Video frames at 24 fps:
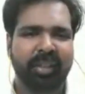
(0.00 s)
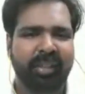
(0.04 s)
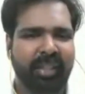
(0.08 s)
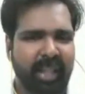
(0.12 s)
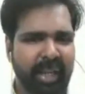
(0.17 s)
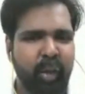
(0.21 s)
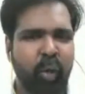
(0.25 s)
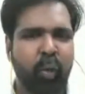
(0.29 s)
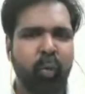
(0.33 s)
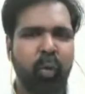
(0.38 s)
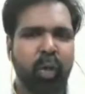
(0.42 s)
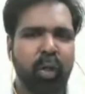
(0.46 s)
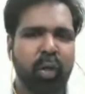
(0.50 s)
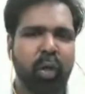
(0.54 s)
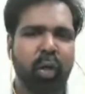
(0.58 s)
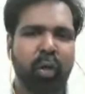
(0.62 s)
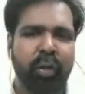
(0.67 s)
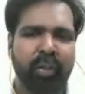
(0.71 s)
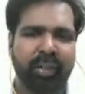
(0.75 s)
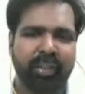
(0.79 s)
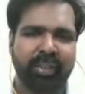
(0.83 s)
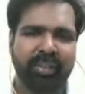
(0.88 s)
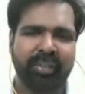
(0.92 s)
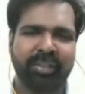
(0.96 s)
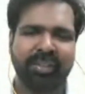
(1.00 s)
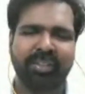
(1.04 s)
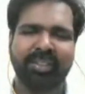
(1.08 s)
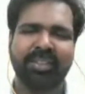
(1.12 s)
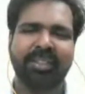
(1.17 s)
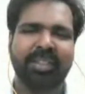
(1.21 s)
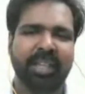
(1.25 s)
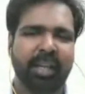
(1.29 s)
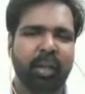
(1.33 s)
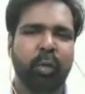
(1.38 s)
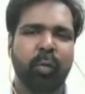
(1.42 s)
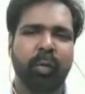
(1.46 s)
10 over contests,
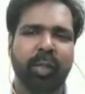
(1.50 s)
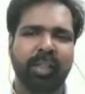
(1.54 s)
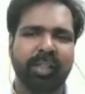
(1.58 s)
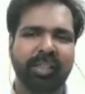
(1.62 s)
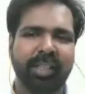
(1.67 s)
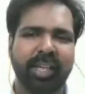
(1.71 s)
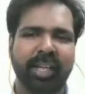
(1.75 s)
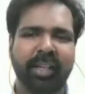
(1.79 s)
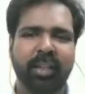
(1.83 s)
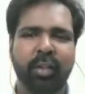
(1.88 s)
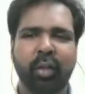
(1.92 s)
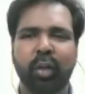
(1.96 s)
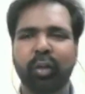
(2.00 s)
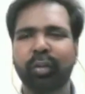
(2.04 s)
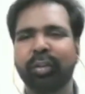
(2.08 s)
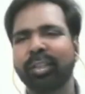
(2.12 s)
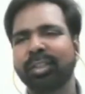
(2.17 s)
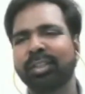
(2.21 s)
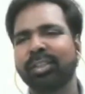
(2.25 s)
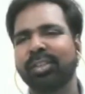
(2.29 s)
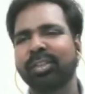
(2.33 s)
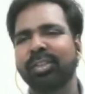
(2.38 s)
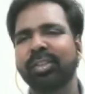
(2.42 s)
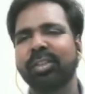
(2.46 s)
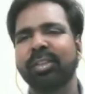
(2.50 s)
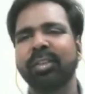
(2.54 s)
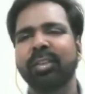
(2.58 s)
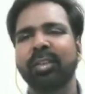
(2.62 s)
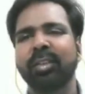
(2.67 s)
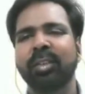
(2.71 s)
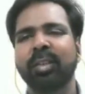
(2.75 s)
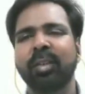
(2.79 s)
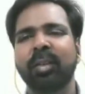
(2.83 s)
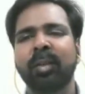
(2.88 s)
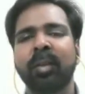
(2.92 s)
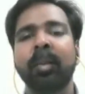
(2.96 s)
10 over side contests.
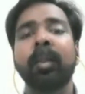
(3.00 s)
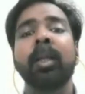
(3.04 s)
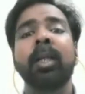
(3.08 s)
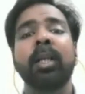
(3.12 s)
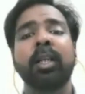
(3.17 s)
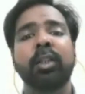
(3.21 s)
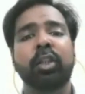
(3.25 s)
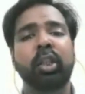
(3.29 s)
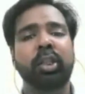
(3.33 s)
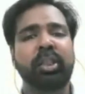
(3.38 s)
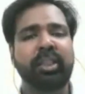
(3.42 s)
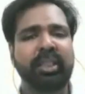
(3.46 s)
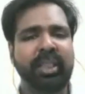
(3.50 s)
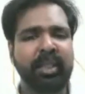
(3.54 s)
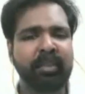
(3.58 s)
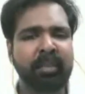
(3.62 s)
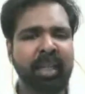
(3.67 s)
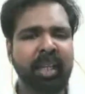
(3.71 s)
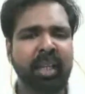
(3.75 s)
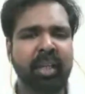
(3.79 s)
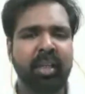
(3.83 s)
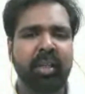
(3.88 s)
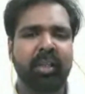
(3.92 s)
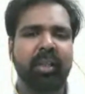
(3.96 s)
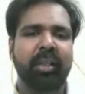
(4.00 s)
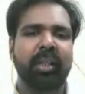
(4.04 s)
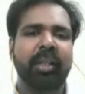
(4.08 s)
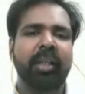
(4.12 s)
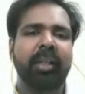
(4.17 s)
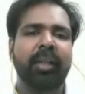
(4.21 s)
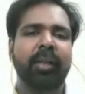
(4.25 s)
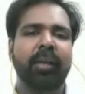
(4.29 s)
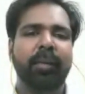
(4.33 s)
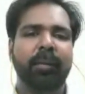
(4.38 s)
So, similarly,